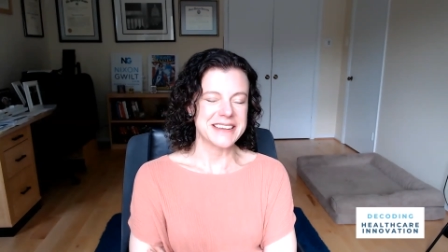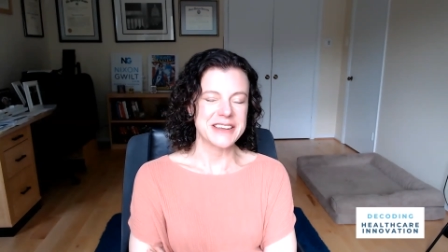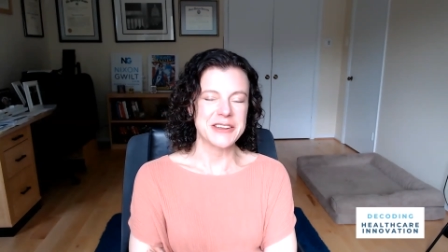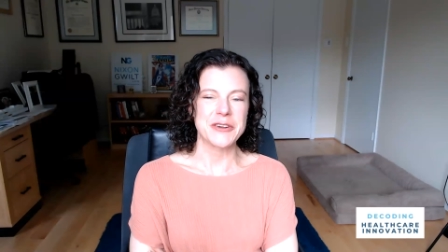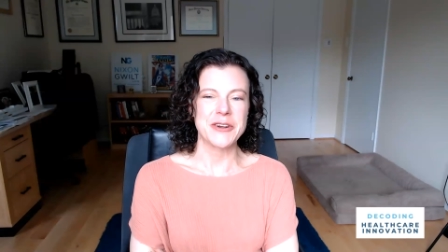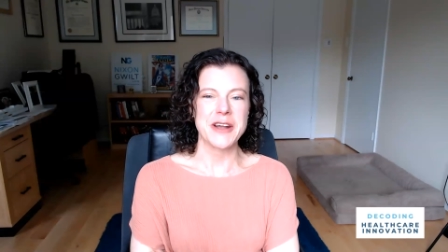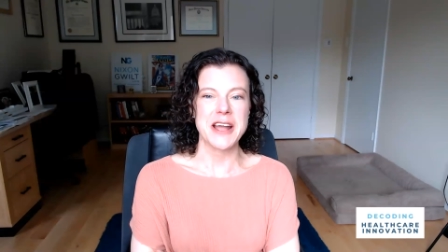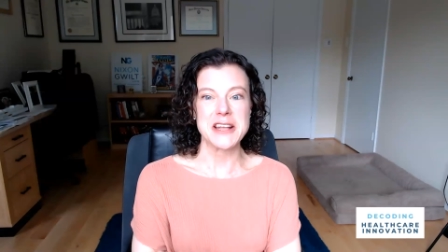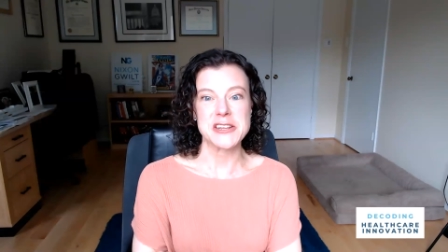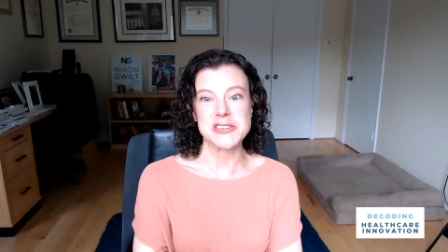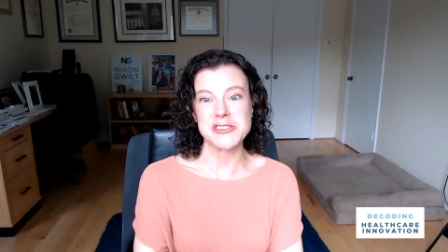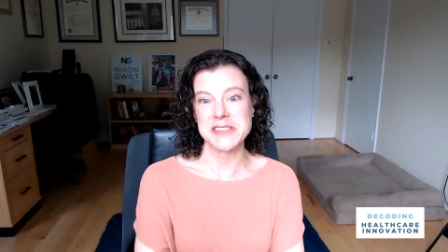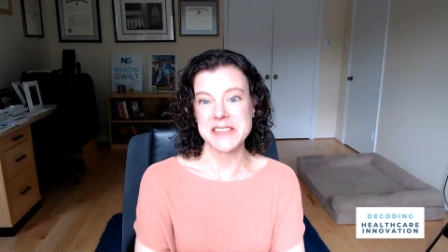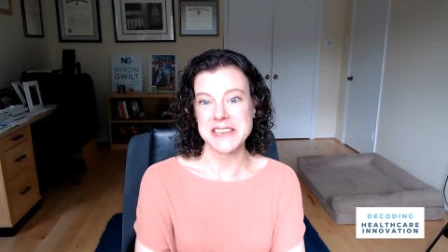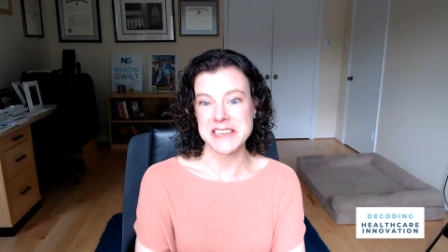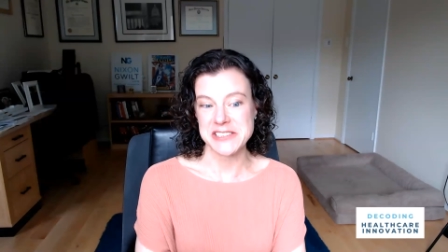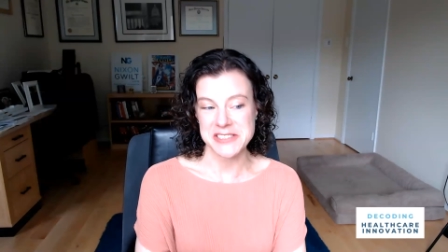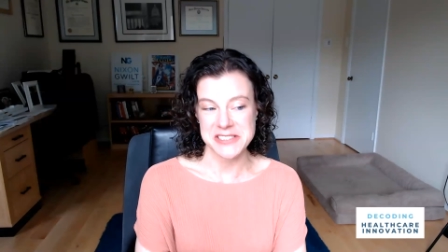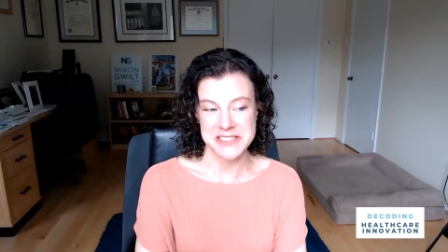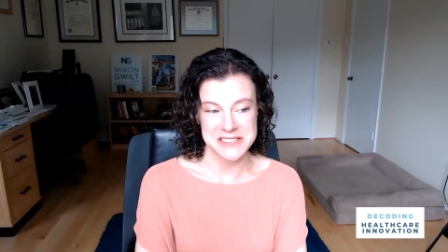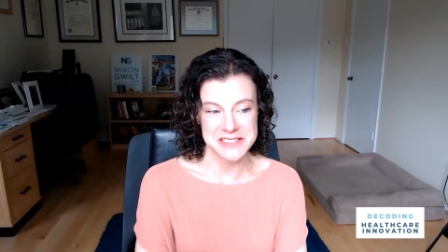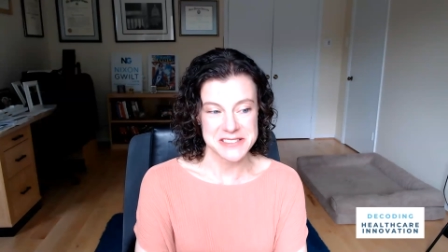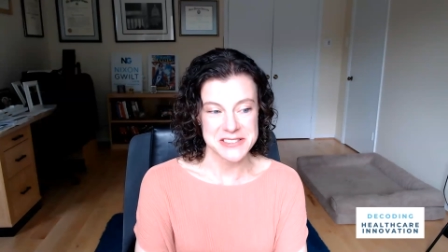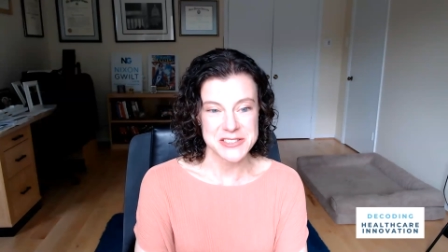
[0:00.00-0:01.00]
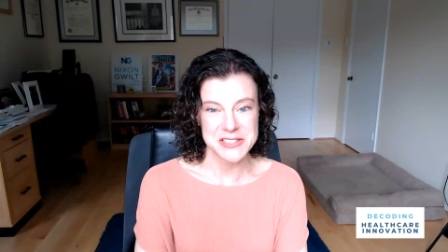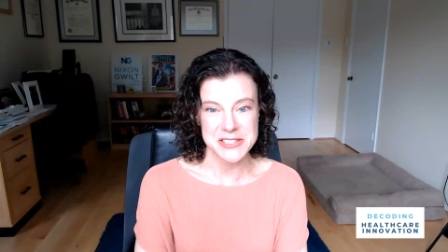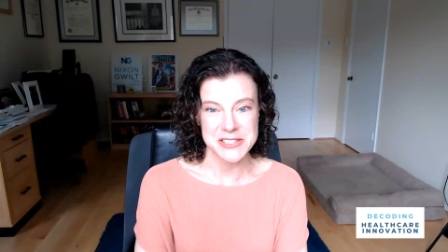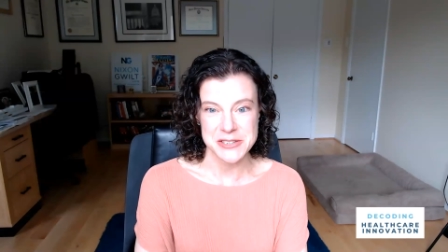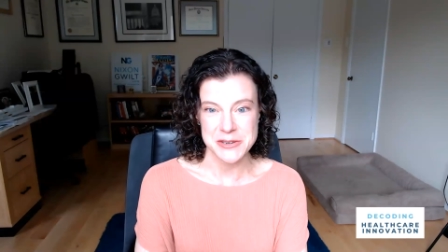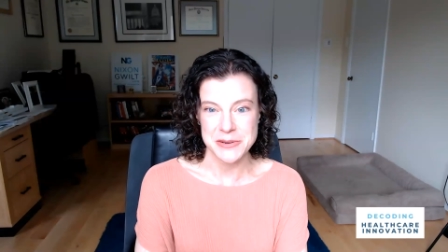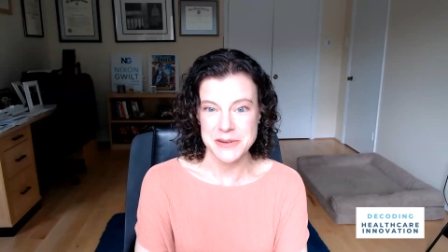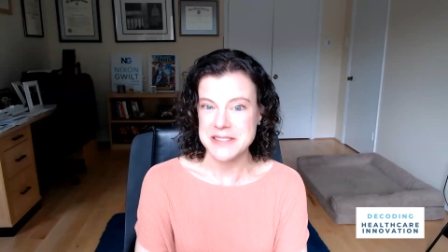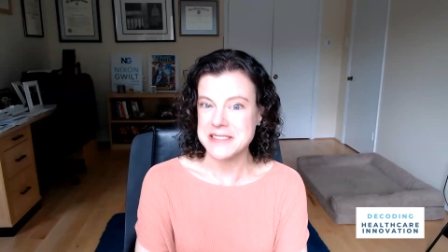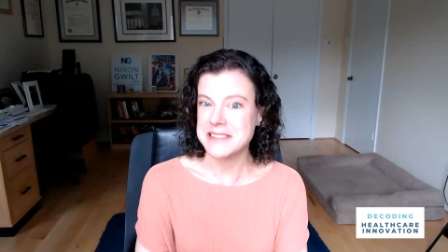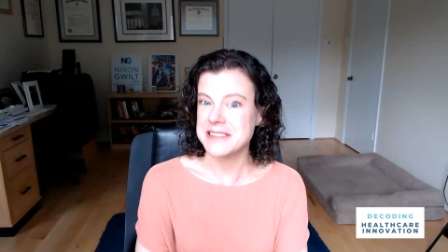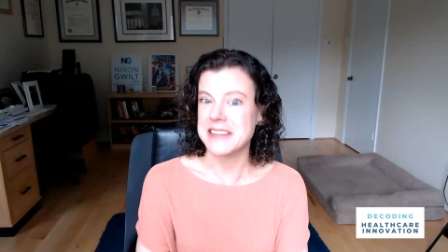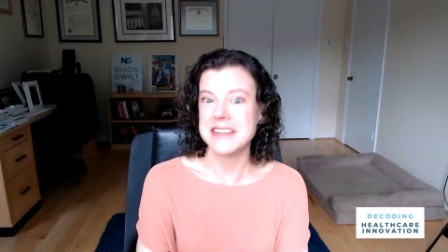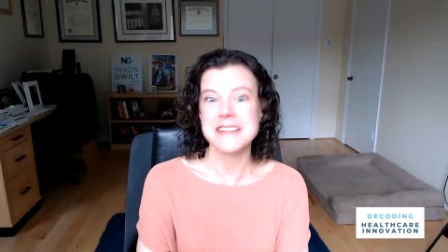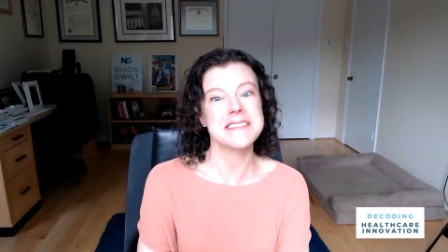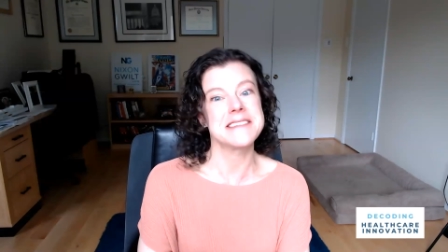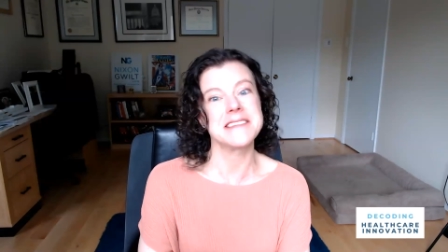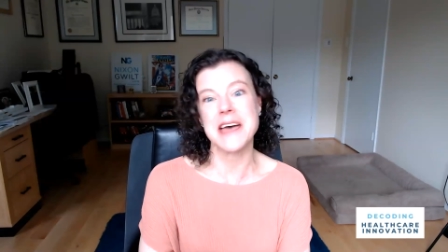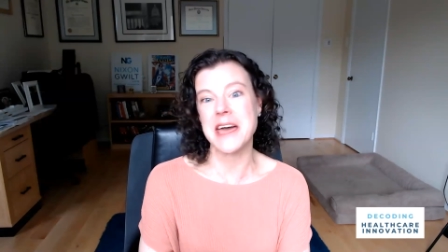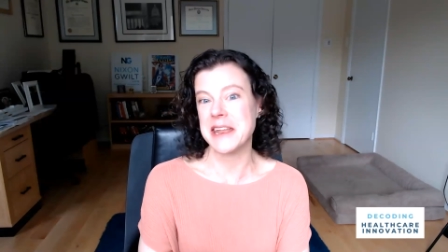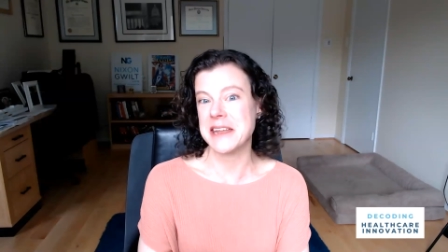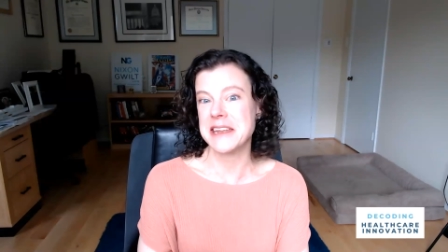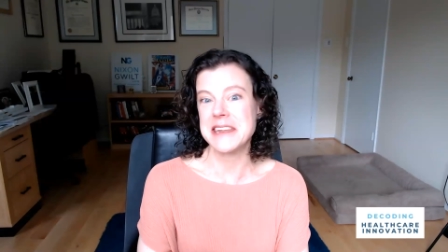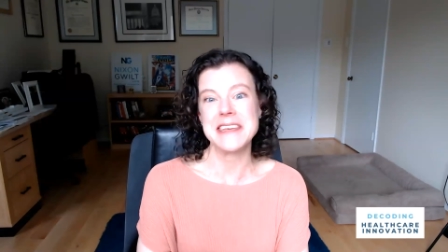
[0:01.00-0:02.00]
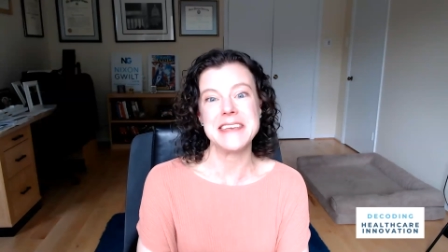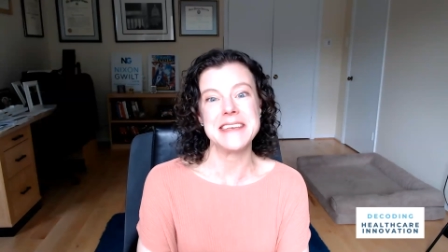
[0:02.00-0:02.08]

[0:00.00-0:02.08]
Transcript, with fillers: Congratulations too. It's it's not an